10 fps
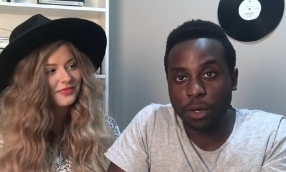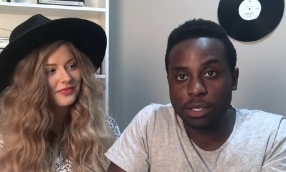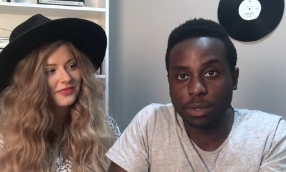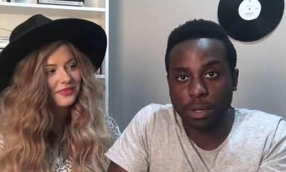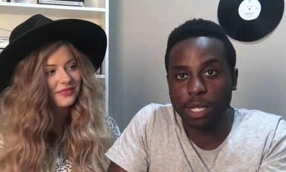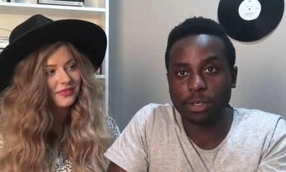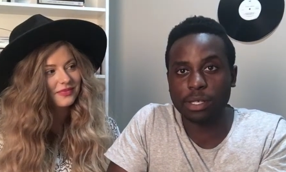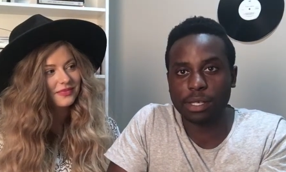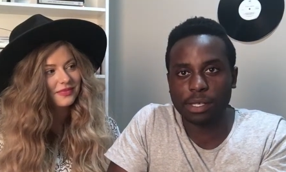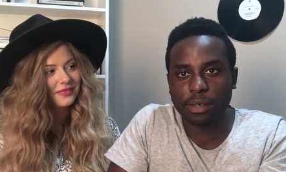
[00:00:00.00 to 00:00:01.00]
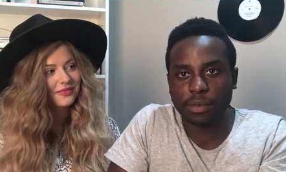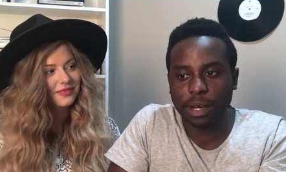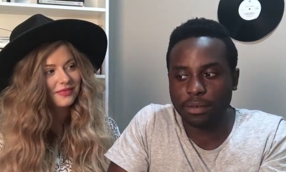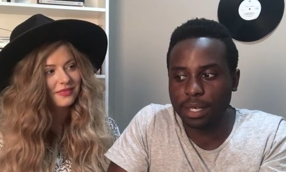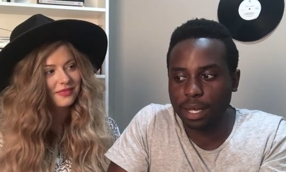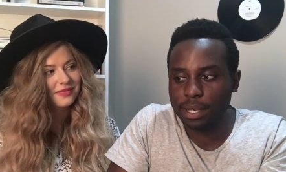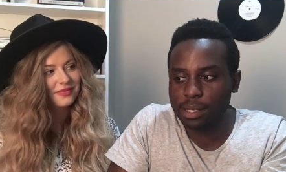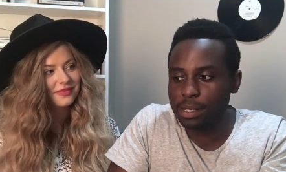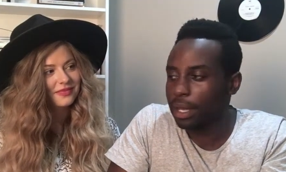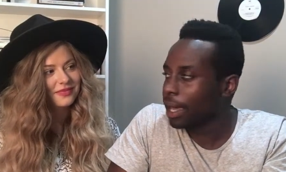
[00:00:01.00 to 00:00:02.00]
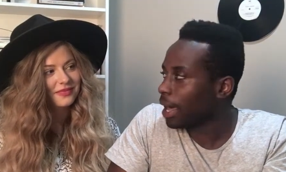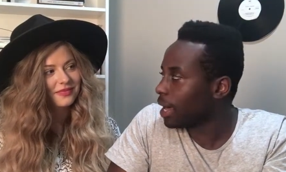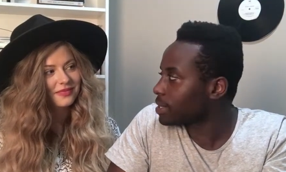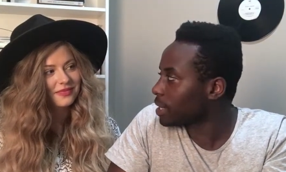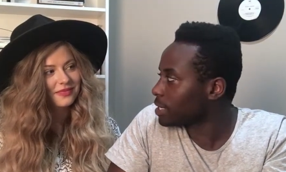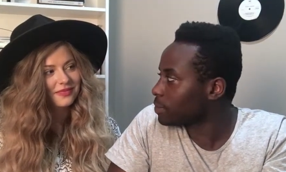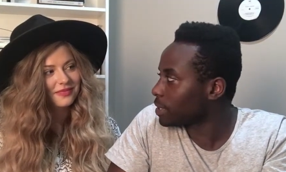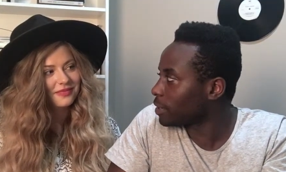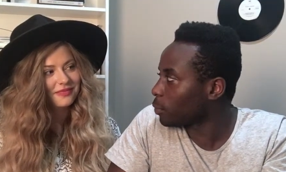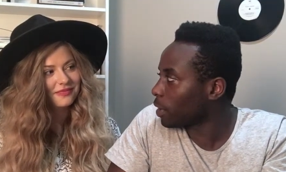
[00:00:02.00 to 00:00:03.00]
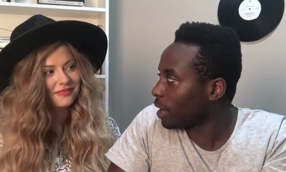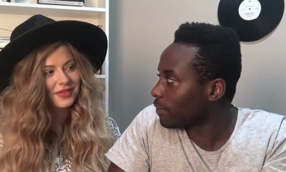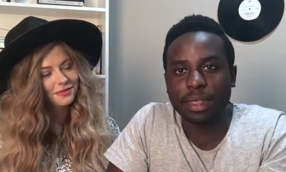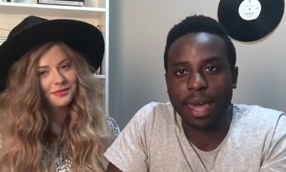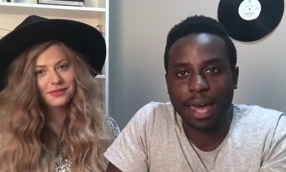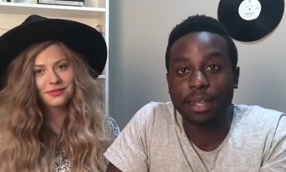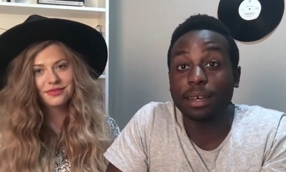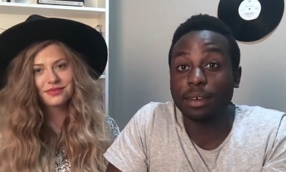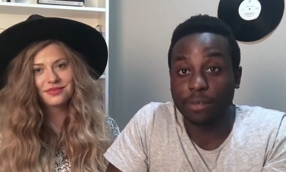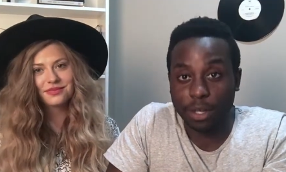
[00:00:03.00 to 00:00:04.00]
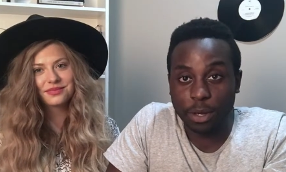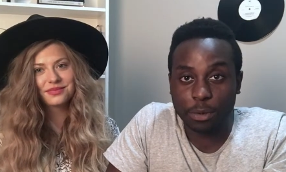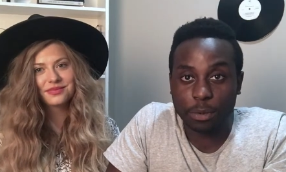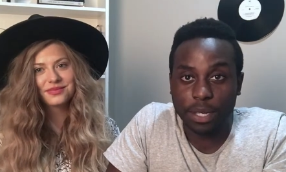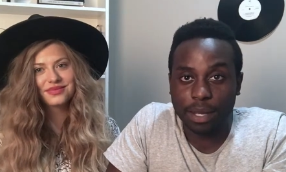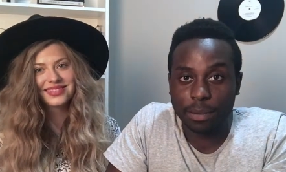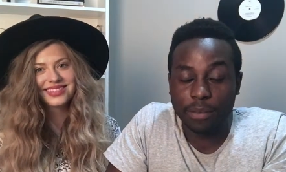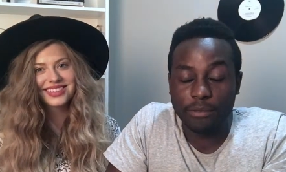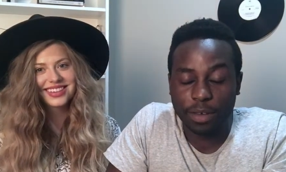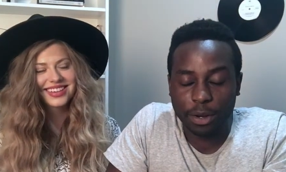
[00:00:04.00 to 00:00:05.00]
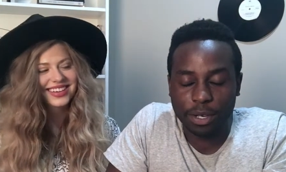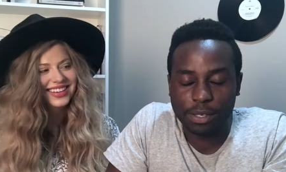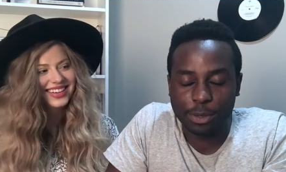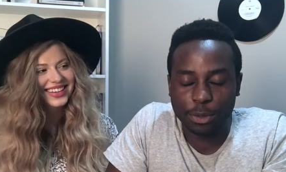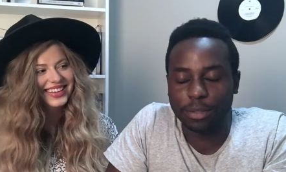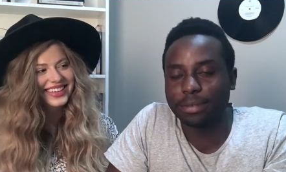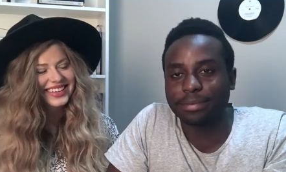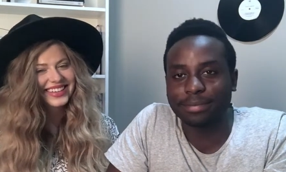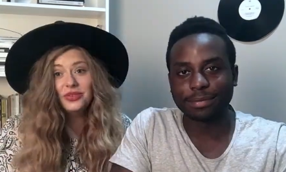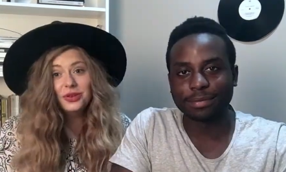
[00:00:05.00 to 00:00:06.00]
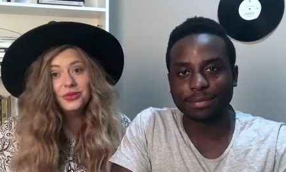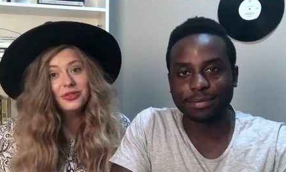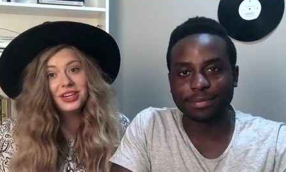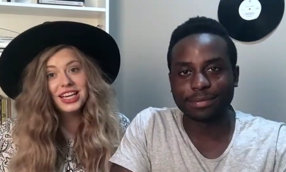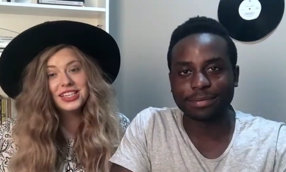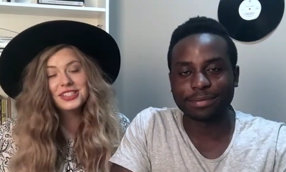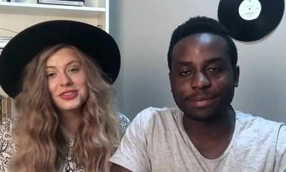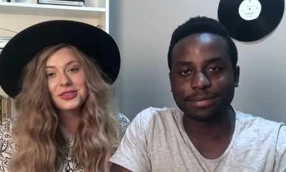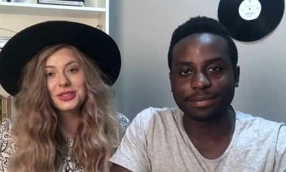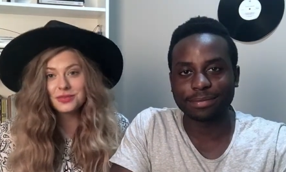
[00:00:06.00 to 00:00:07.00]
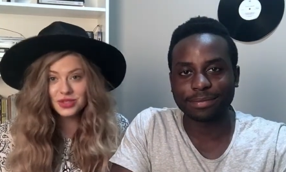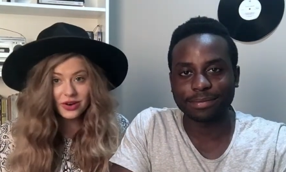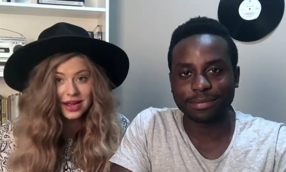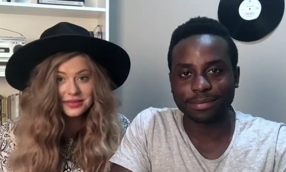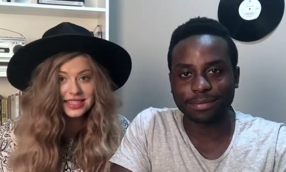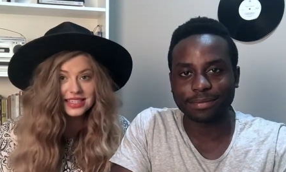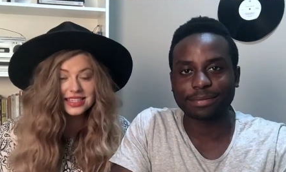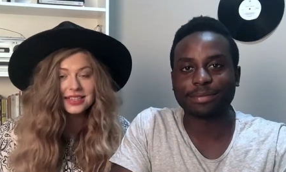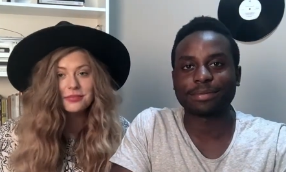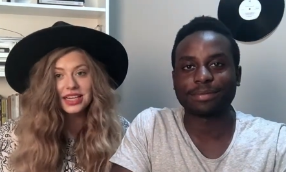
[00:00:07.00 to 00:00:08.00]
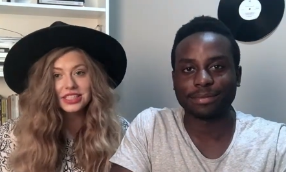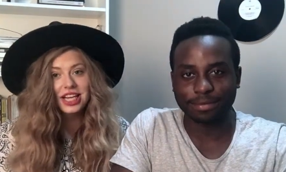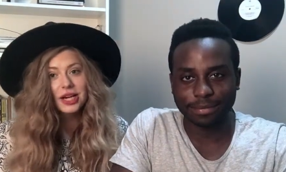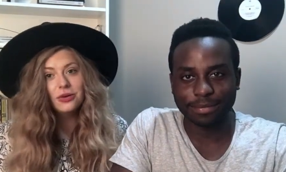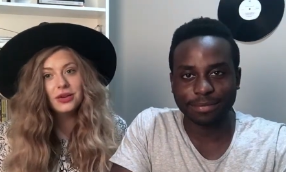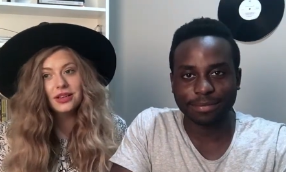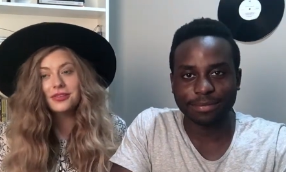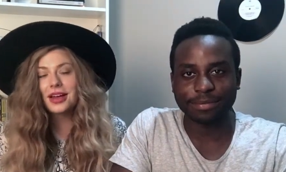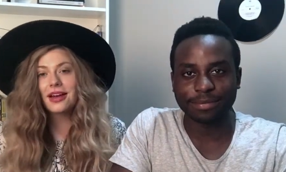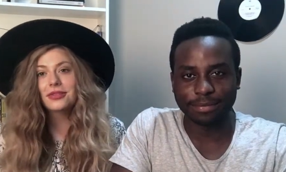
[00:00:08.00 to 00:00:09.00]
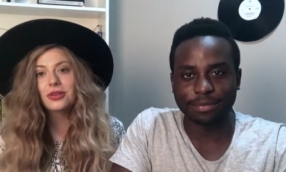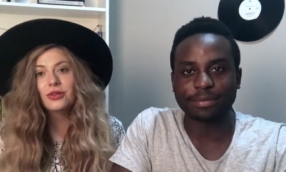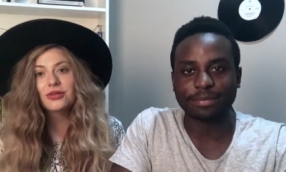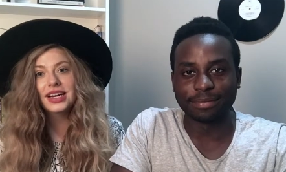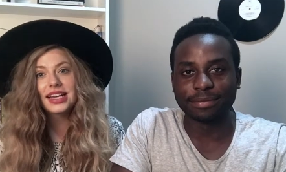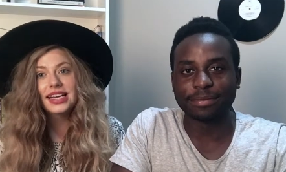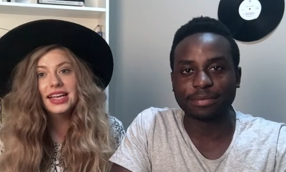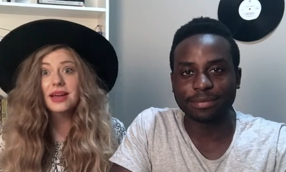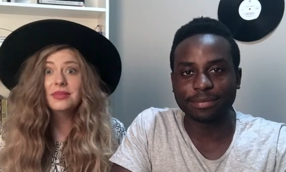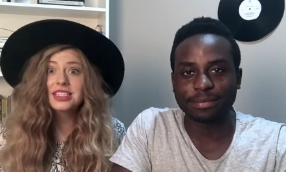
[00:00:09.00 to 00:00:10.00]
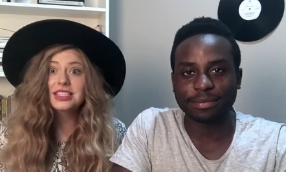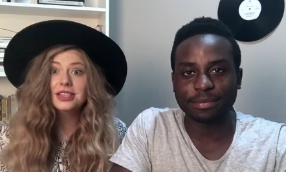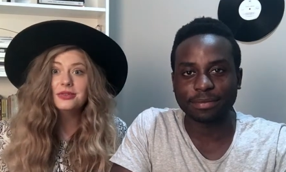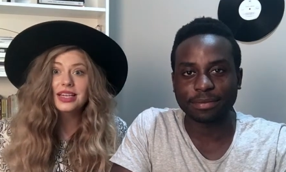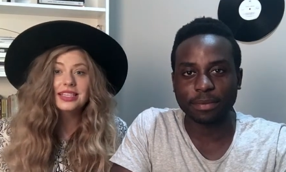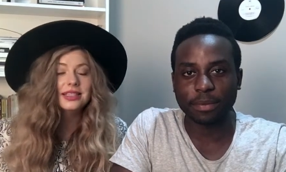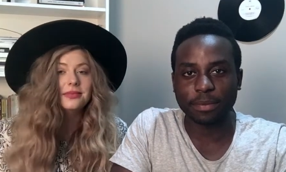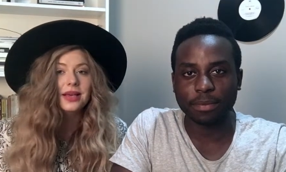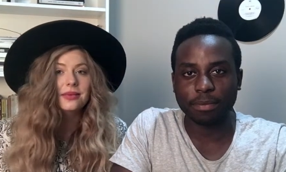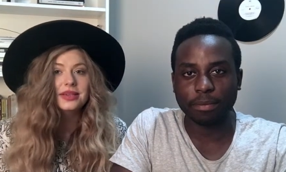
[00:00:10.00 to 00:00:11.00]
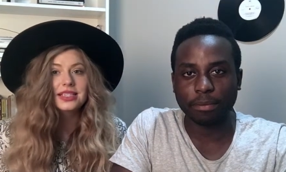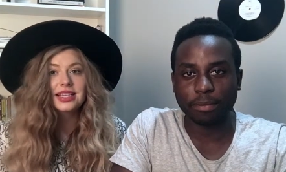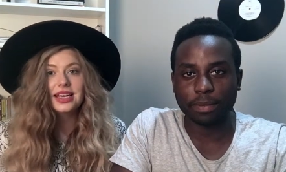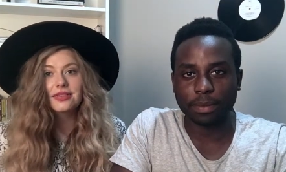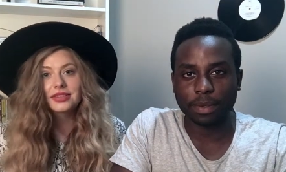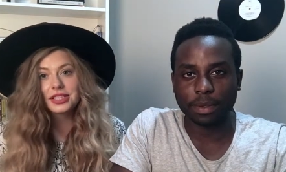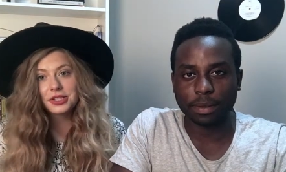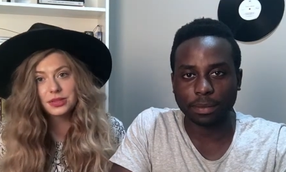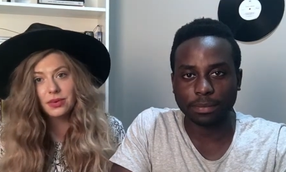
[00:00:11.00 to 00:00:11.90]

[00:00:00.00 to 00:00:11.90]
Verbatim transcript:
Speaker 1: first 365 days as husband and wife. And that video will be coming very soon.
Speaker 2: Feel free to subscribe to my channel haven't already, that means that you'll easily be able to see our videos